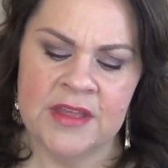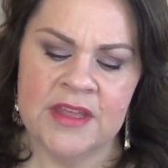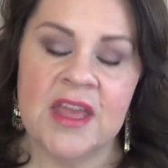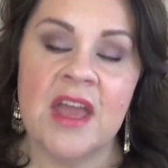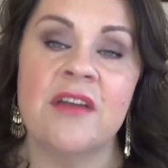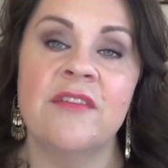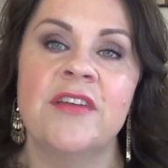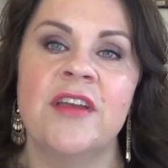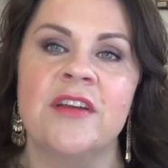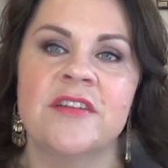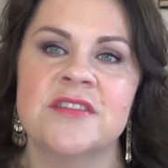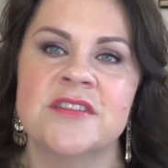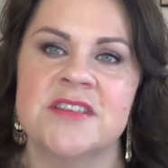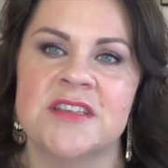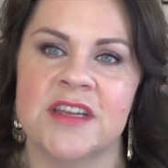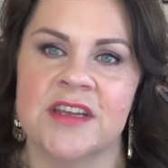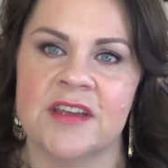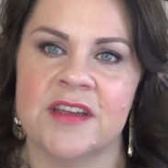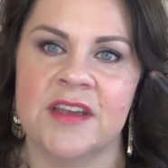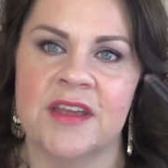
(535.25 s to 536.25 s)
caviar
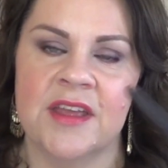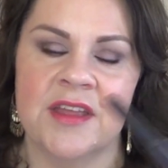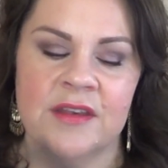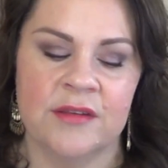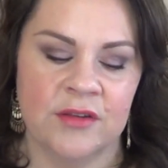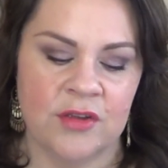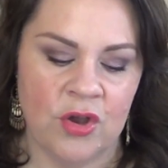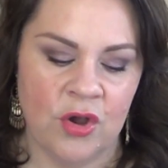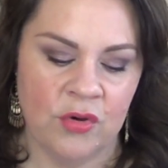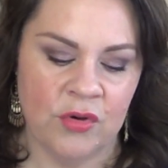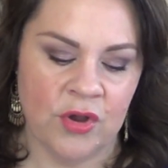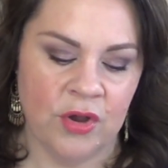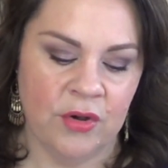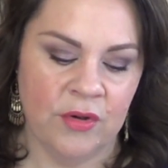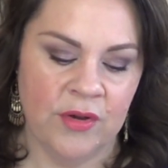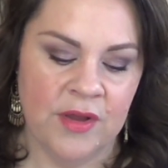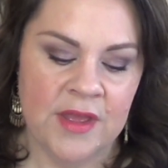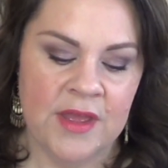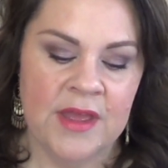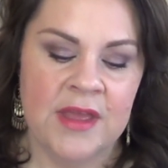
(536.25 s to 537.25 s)
stick in
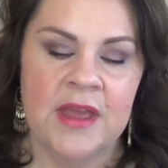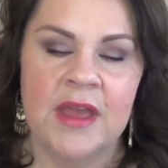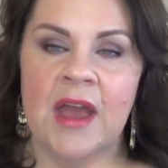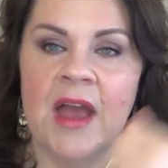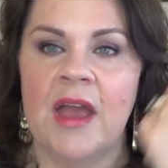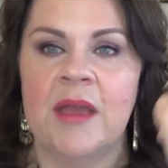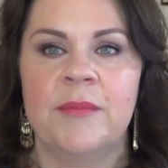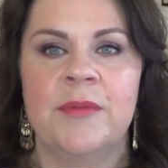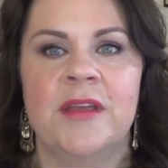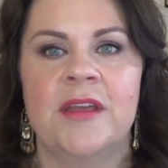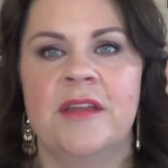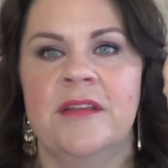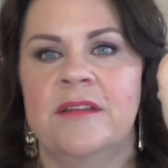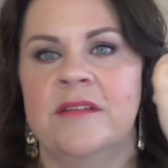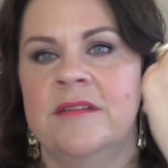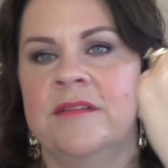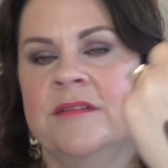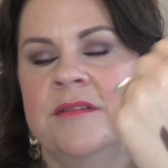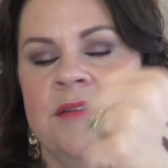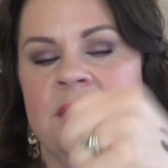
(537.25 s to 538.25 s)
cocoa. I
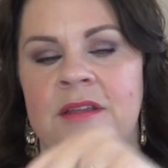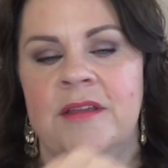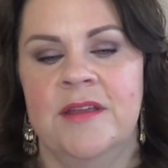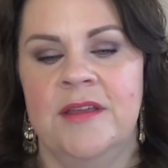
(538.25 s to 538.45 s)
mean,